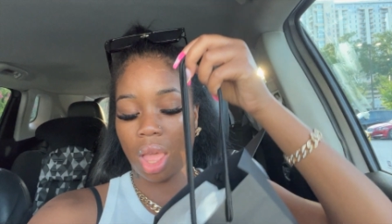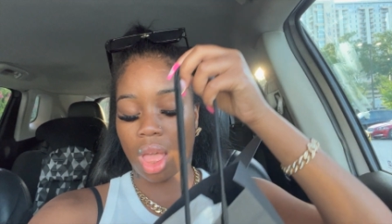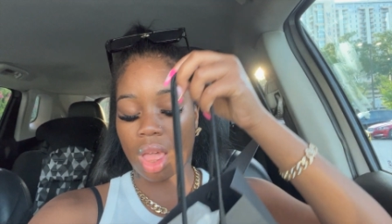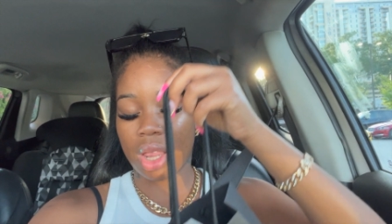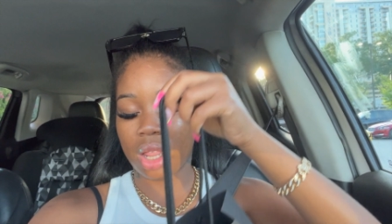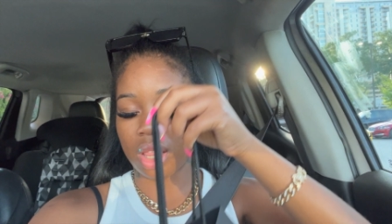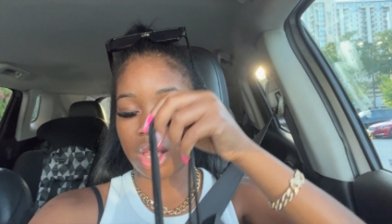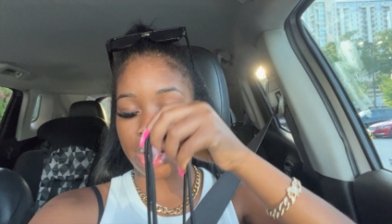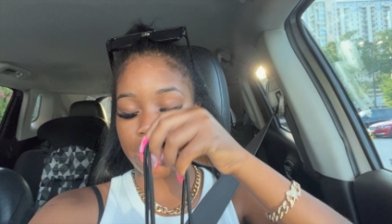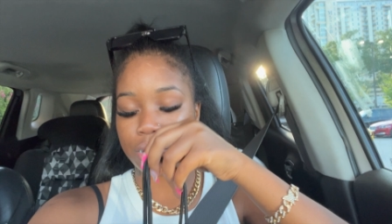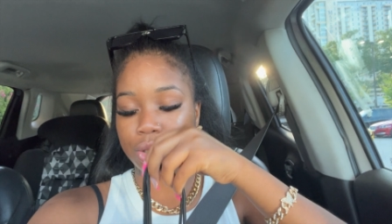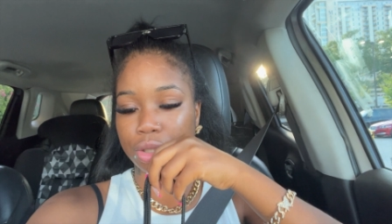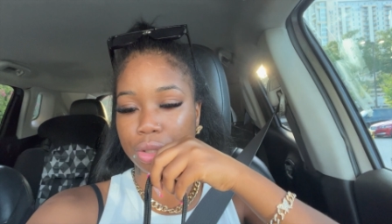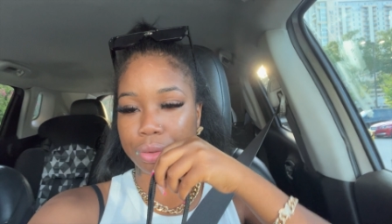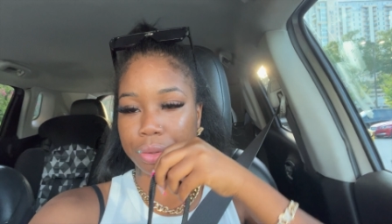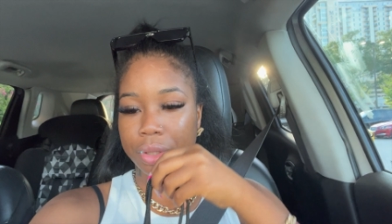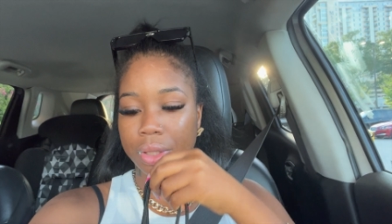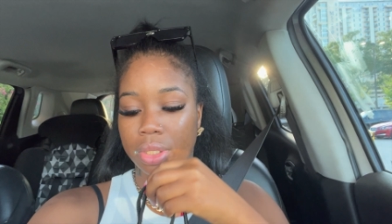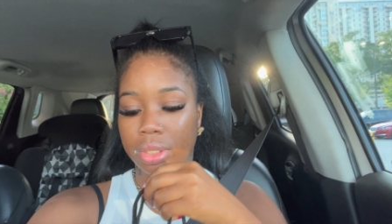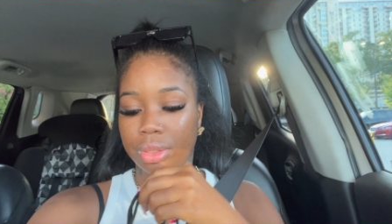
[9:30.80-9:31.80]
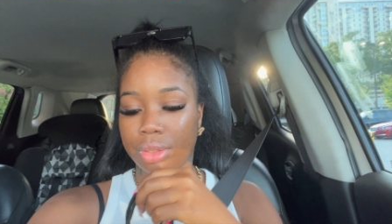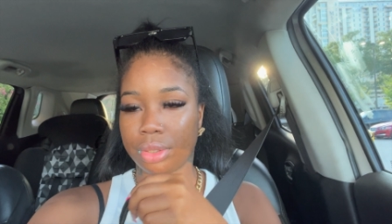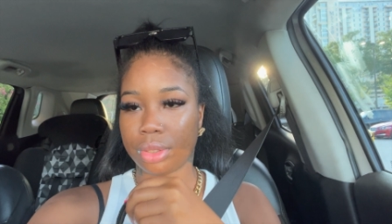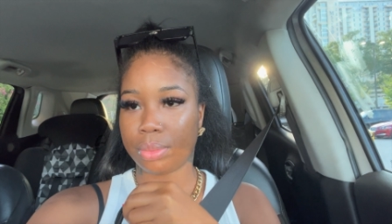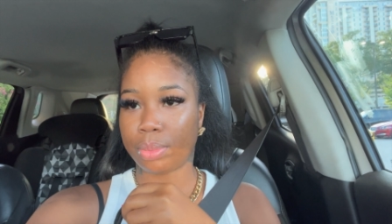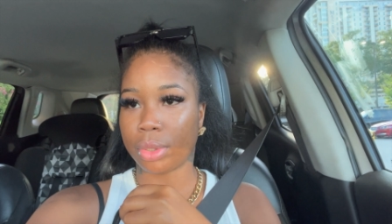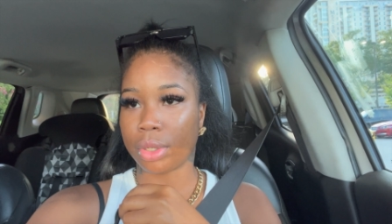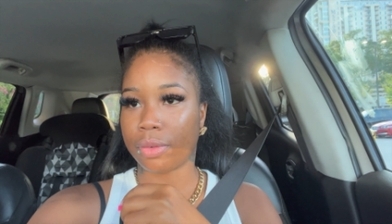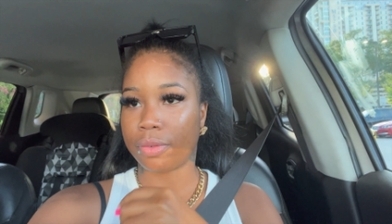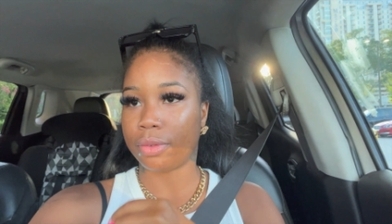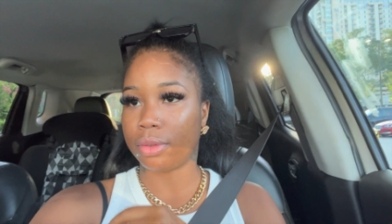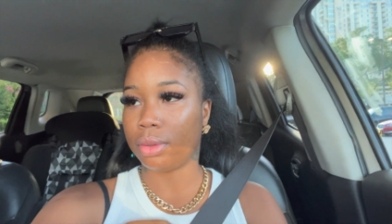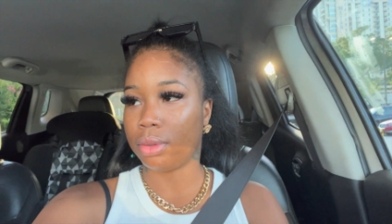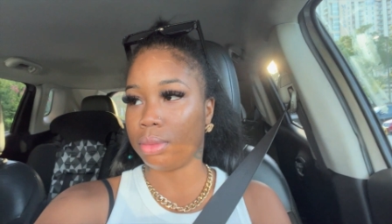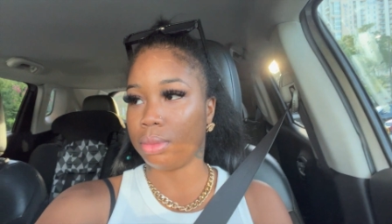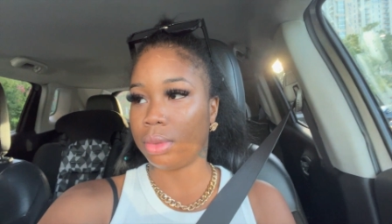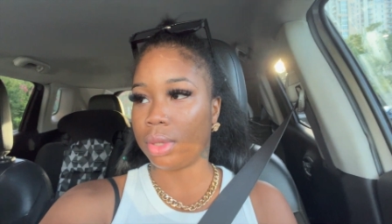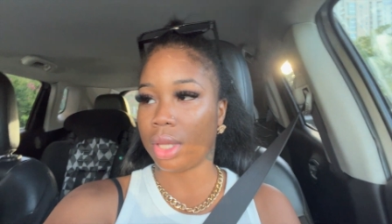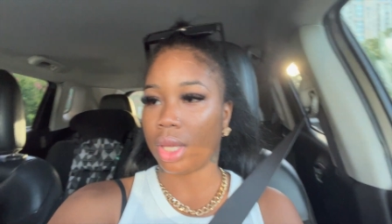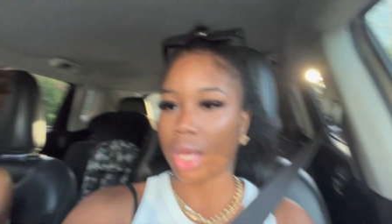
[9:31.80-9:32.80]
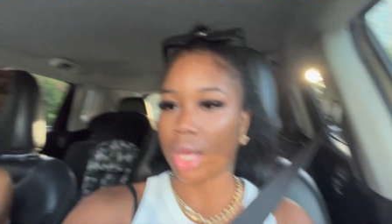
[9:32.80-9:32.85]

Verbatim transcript: a luxury perfume then